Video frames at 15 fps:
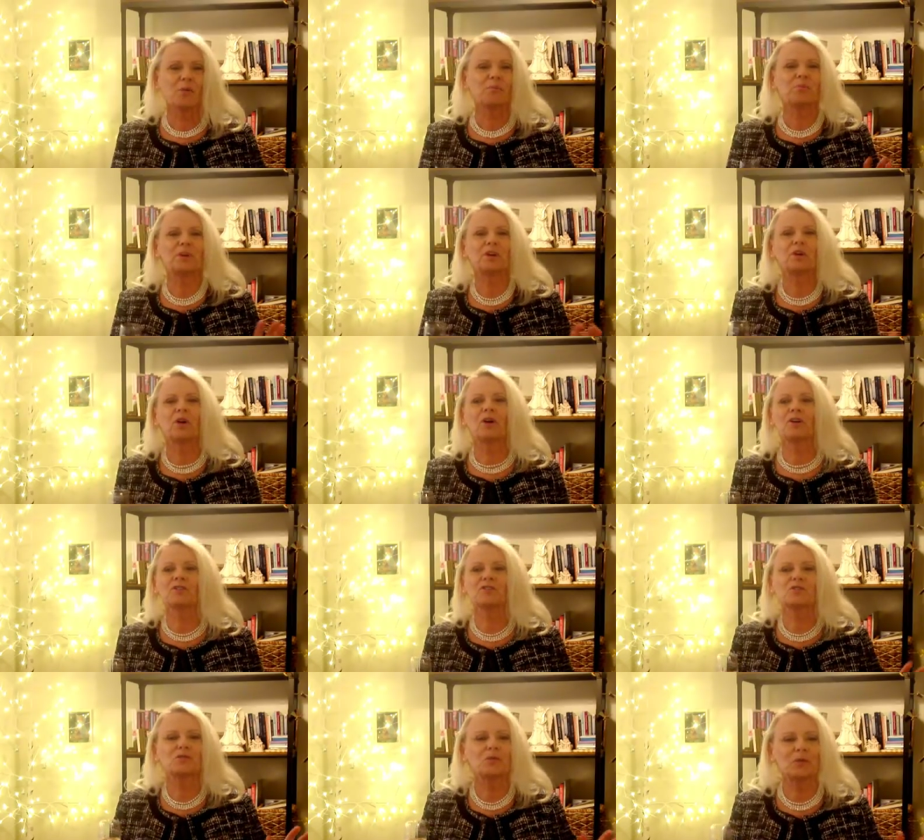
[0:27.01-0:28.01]

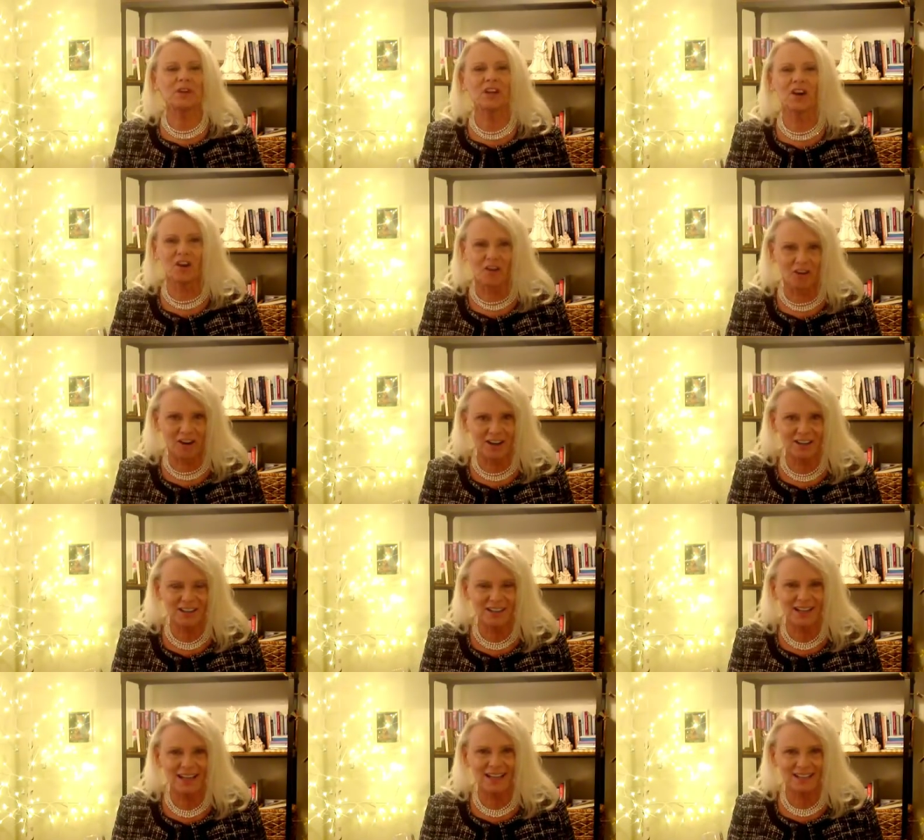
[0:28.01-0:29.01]
Because we are
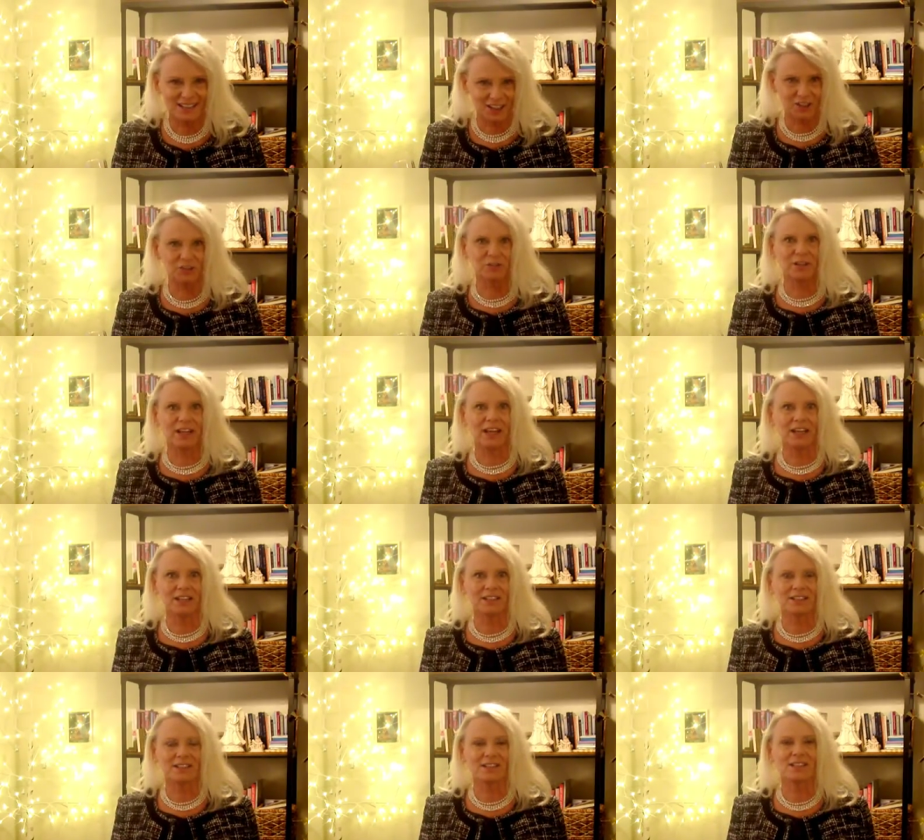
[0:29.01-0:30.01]
the
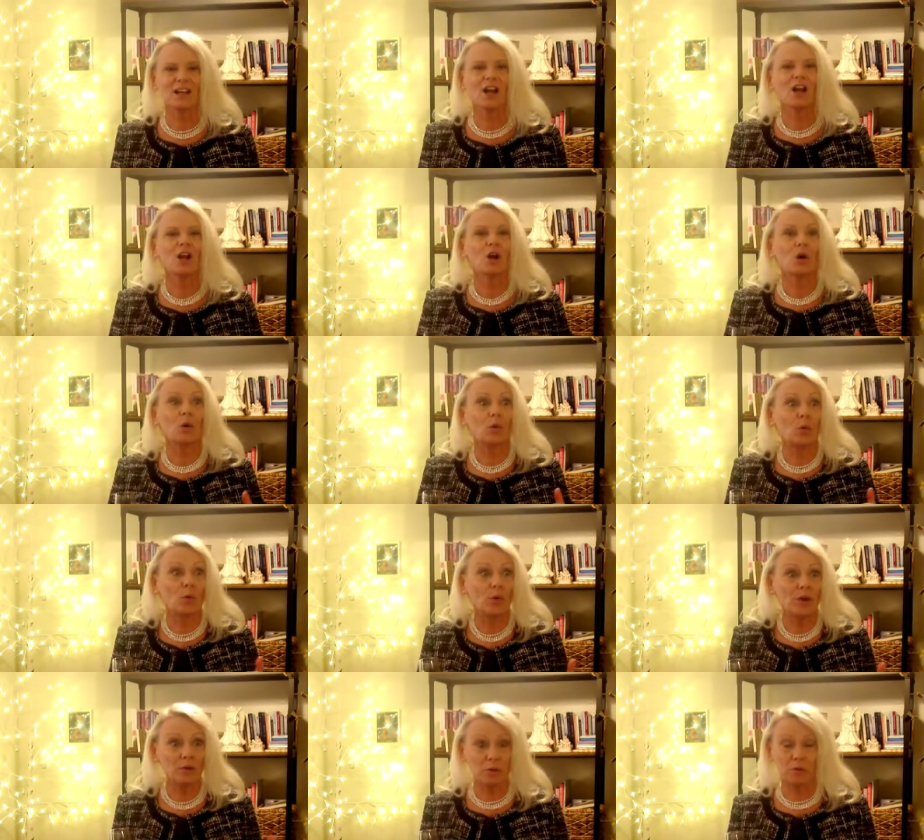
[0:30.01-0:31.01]
creators.
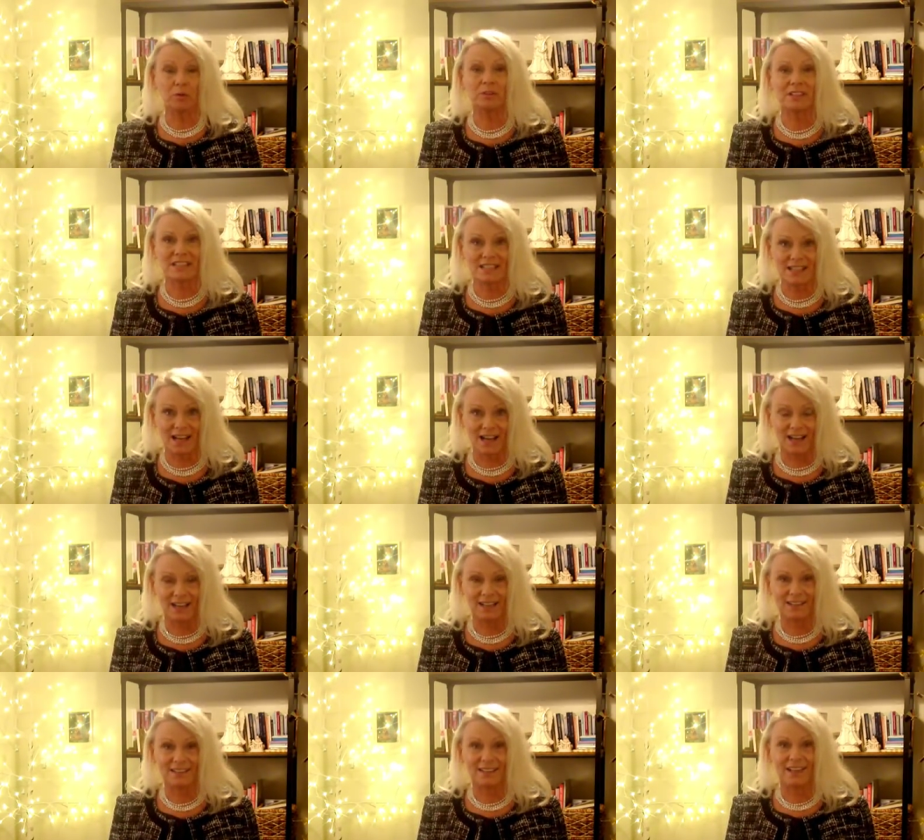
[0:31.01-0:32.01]
We will
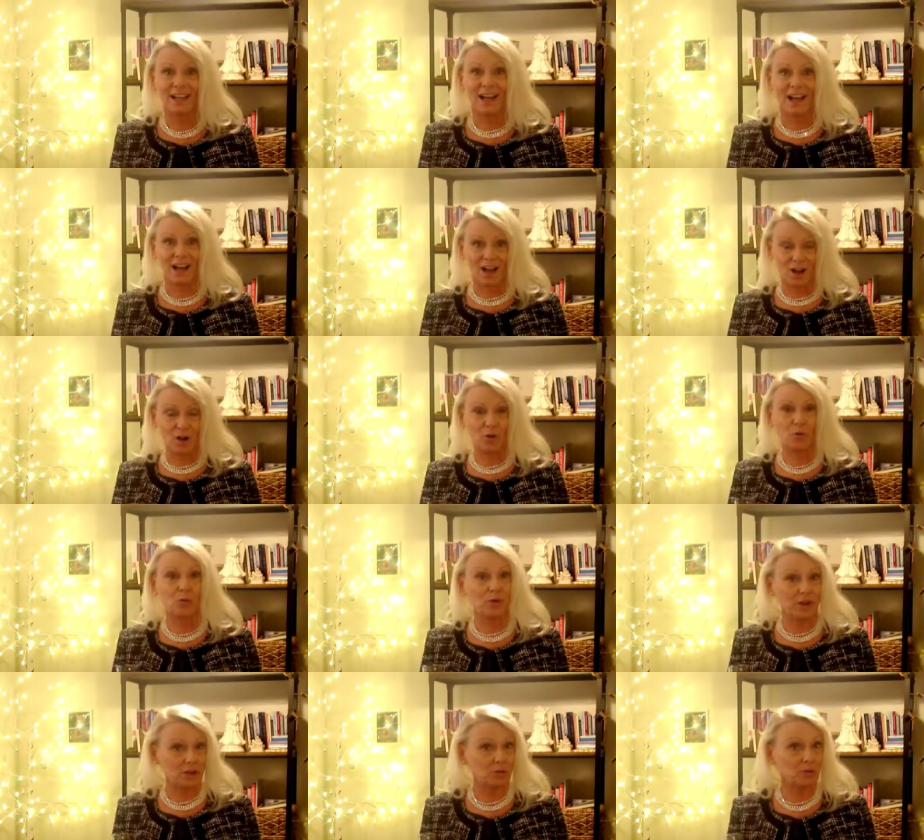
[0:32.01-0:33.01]
decide how
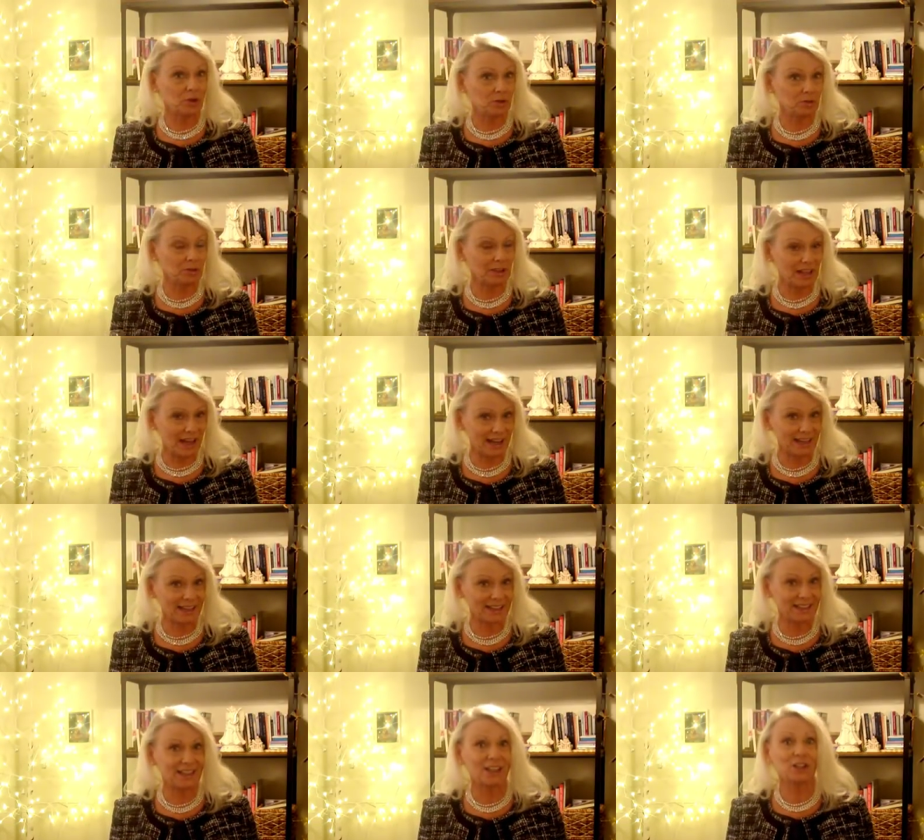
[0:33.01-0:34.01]
we will
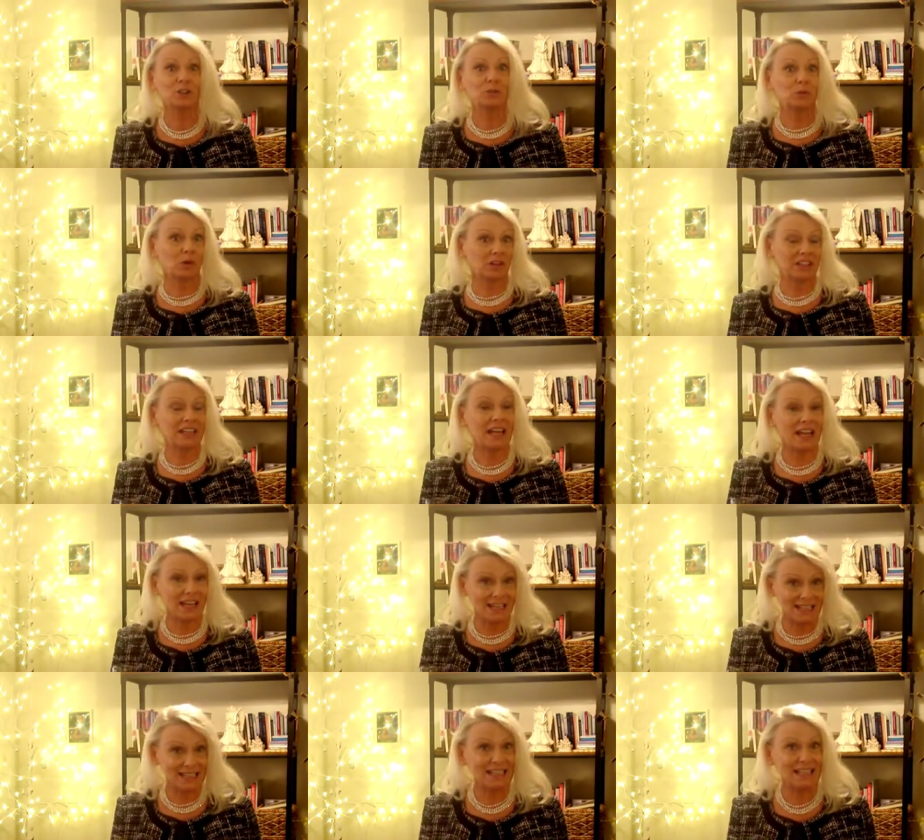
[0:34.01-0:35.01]
like
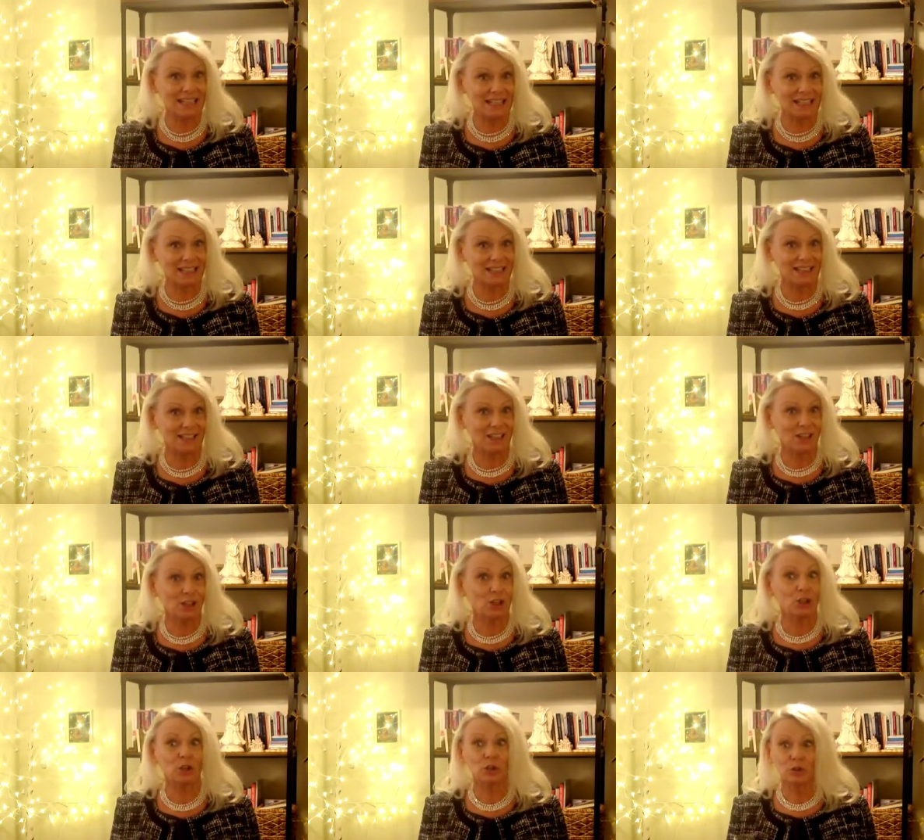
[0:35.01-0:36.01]
2018
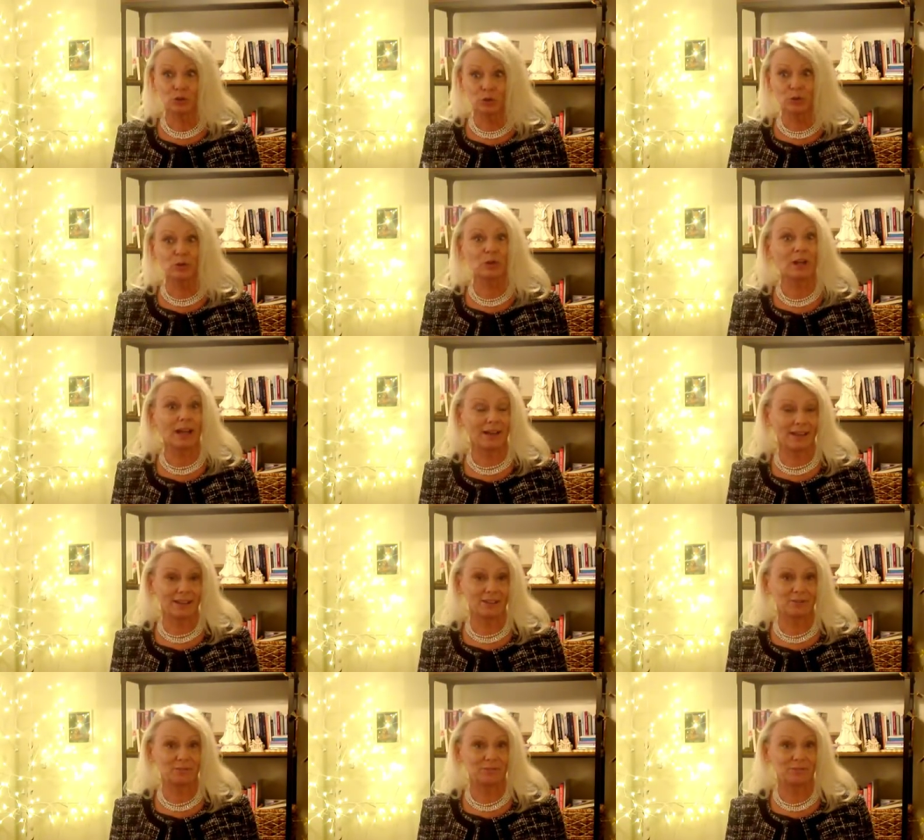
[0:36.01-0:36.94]
to look like.